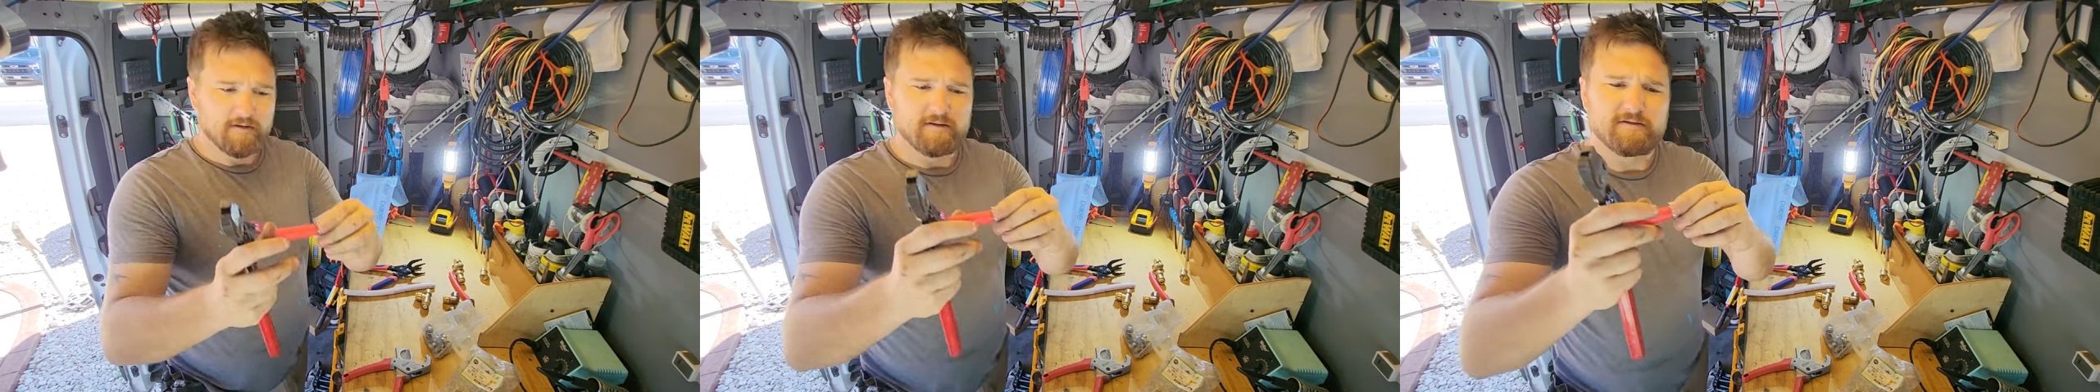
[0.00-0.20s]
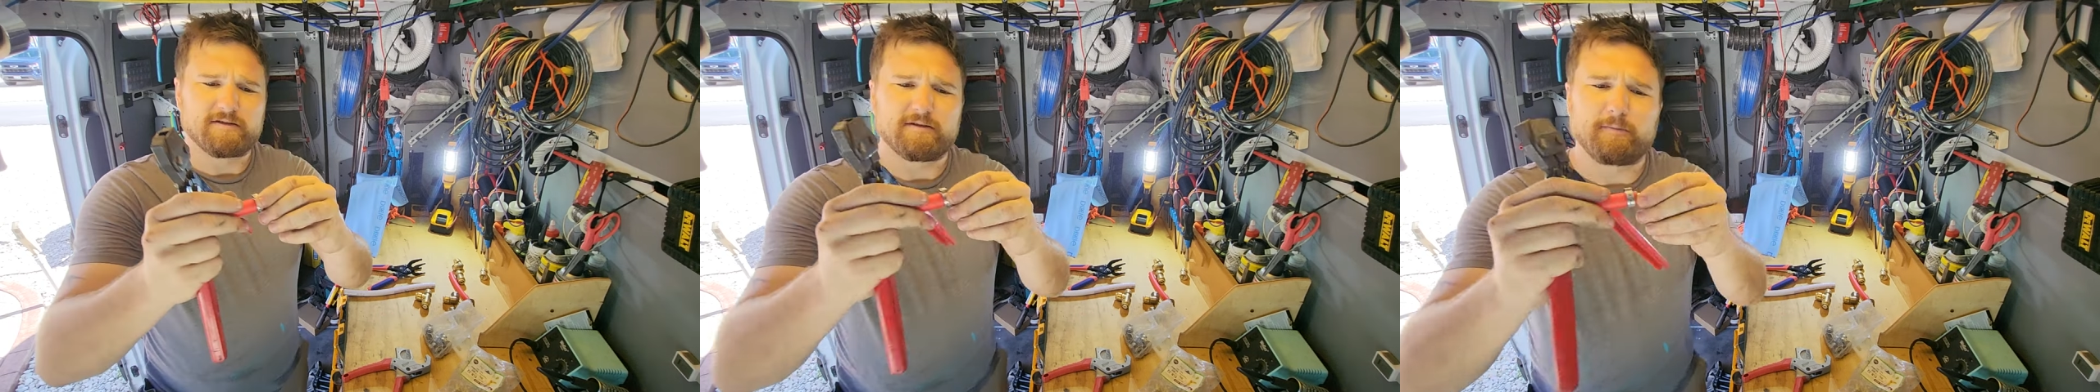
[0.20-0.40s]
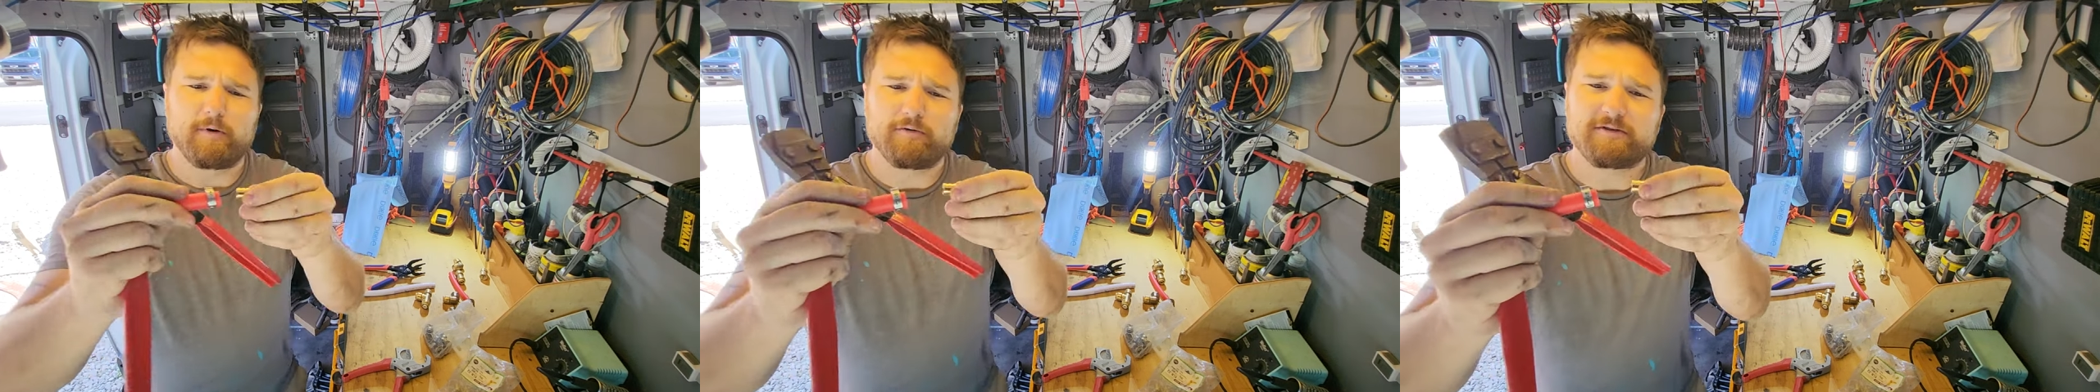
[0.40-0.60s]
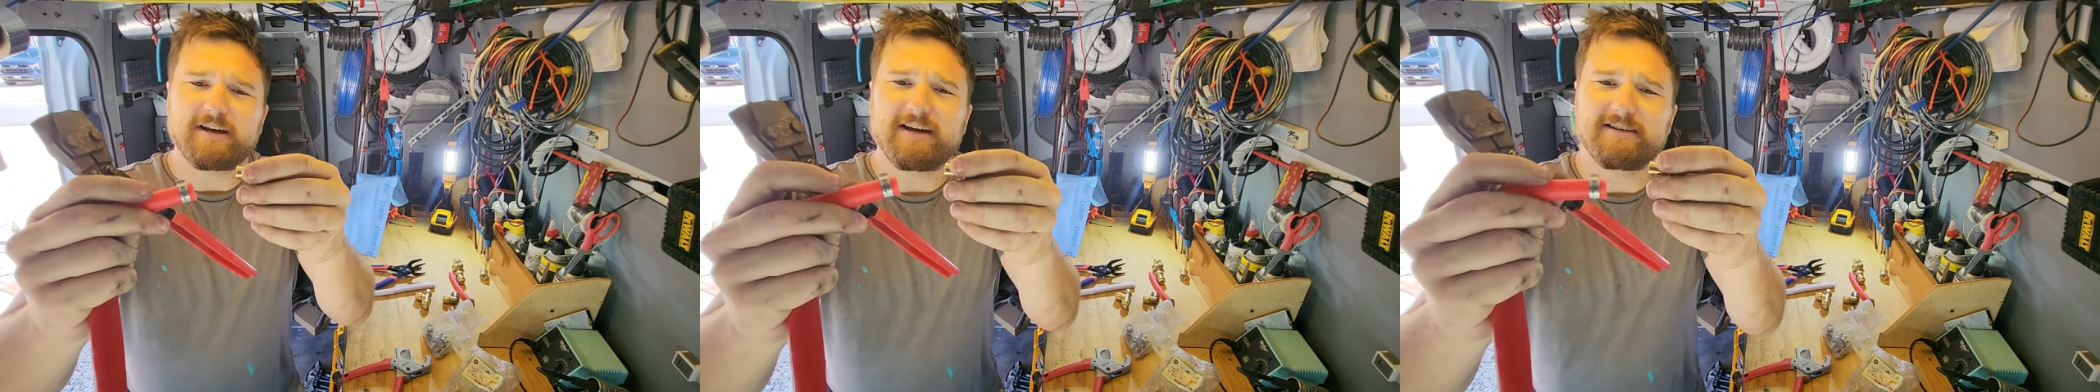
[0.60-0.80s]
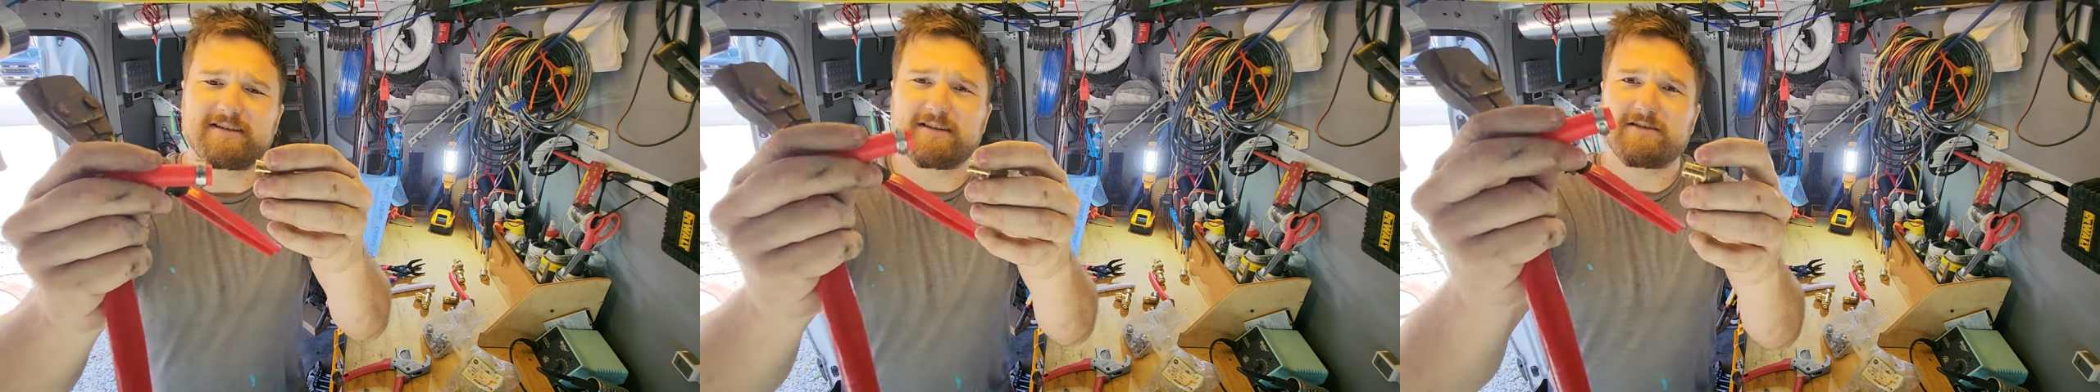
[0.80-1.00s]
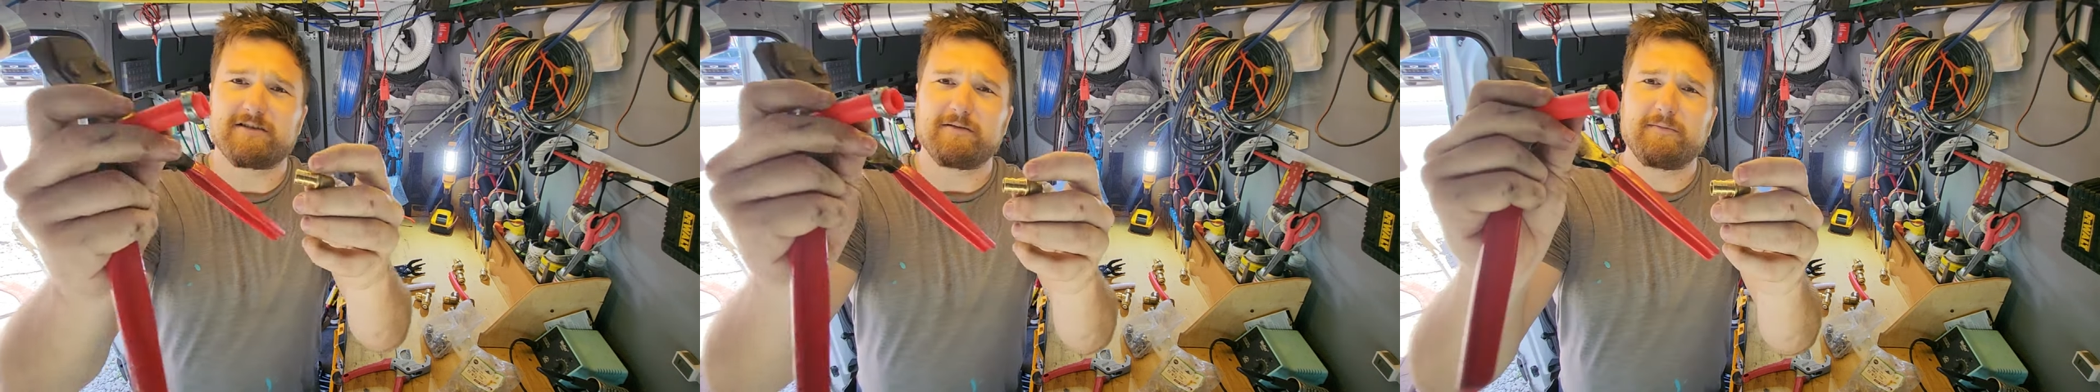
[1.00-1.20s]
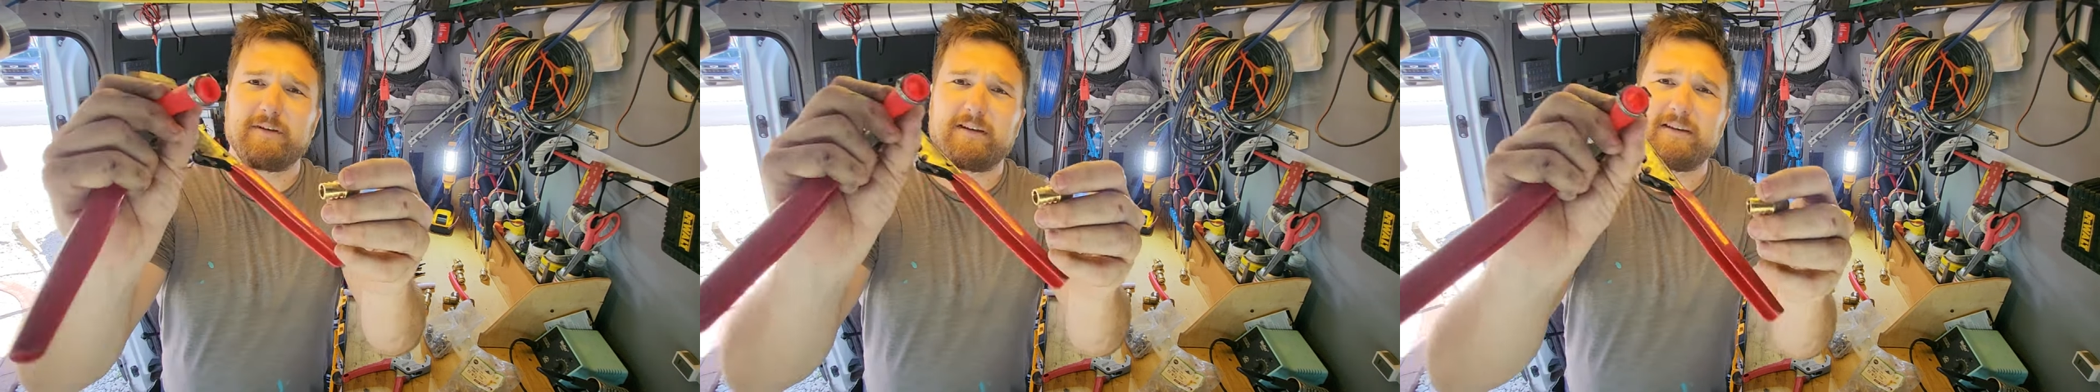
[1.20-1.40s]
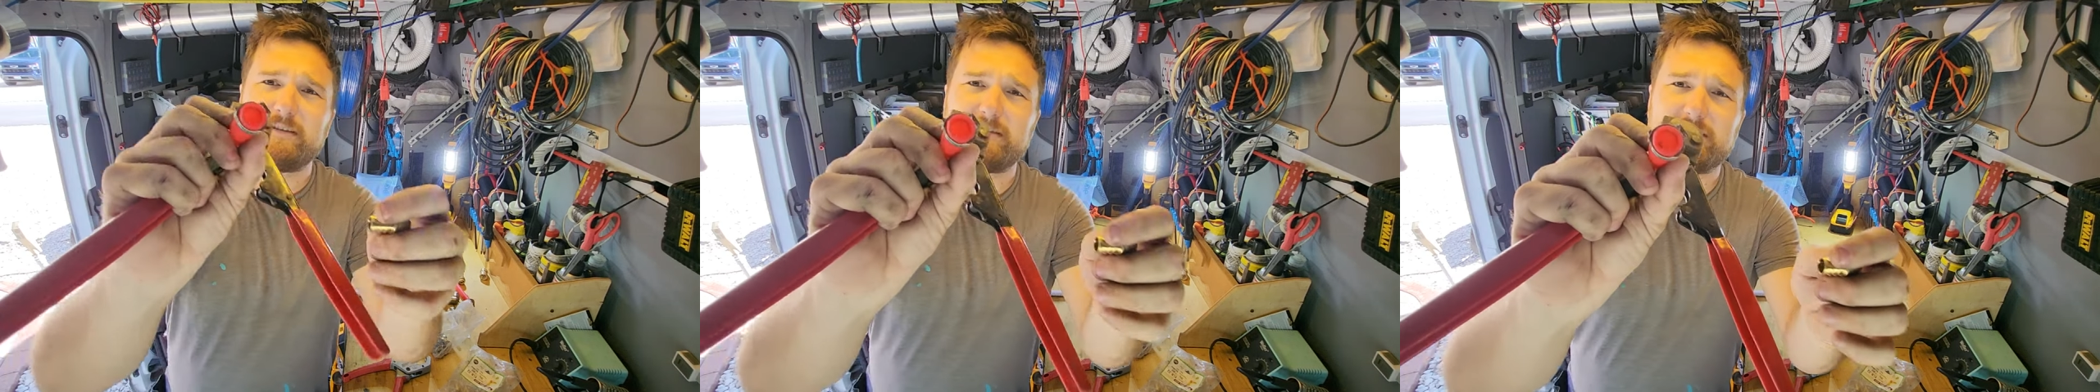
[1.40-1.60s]
So the bow tie system
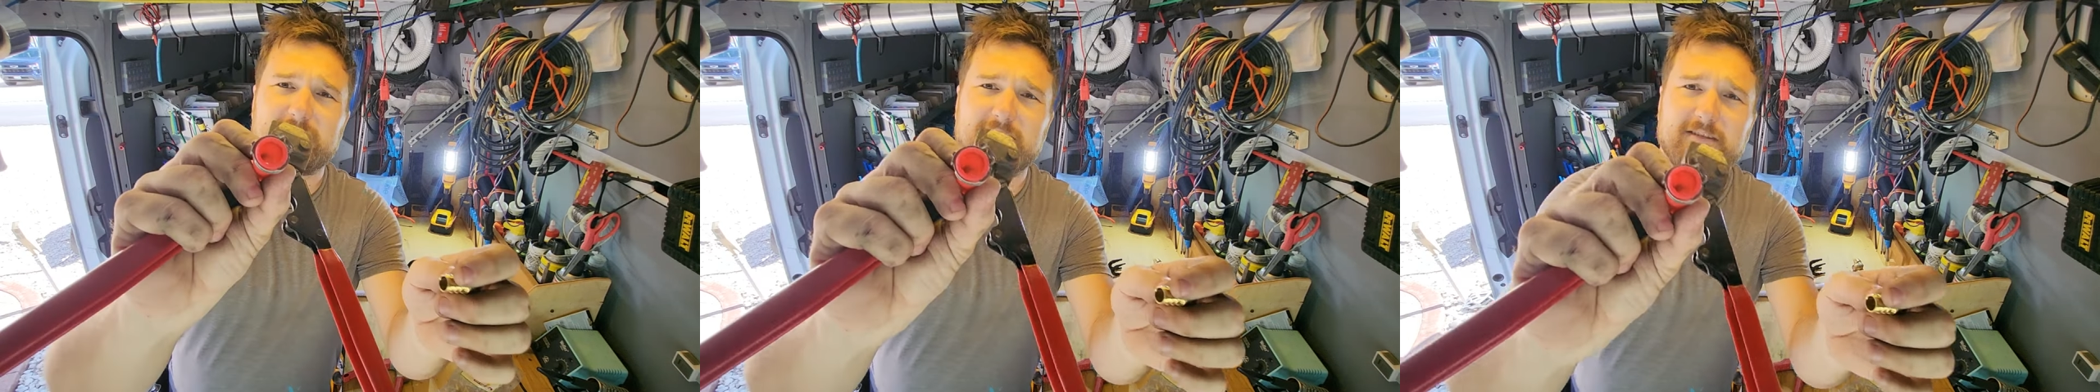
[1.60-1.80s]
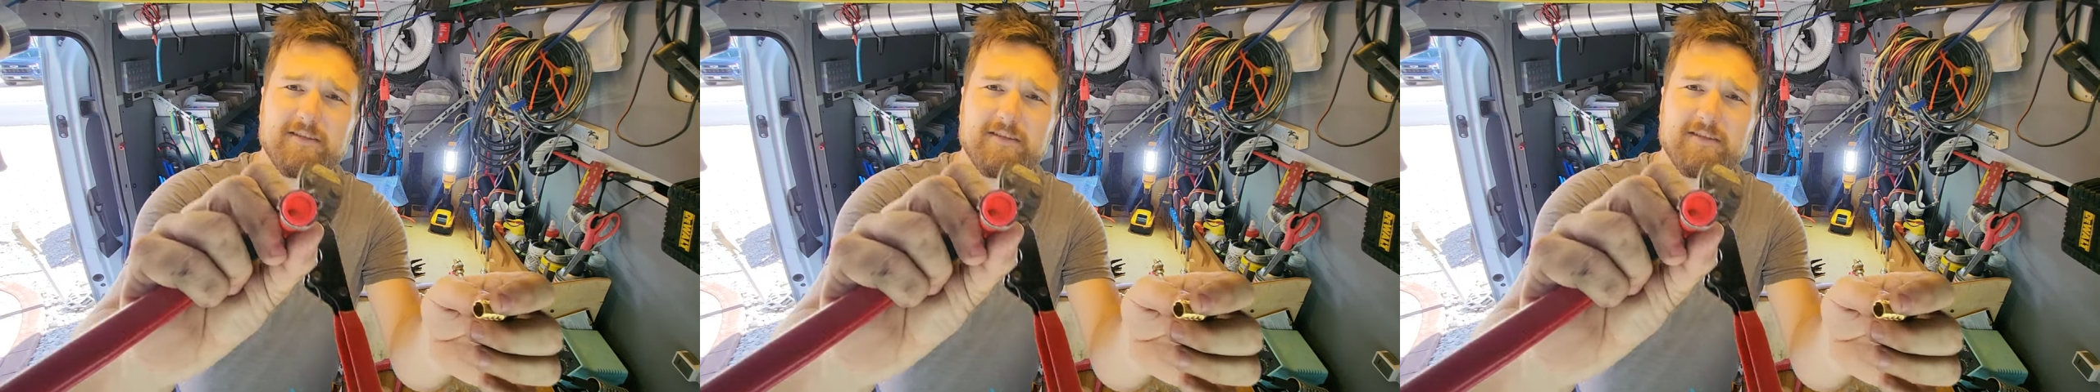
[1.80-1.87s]
is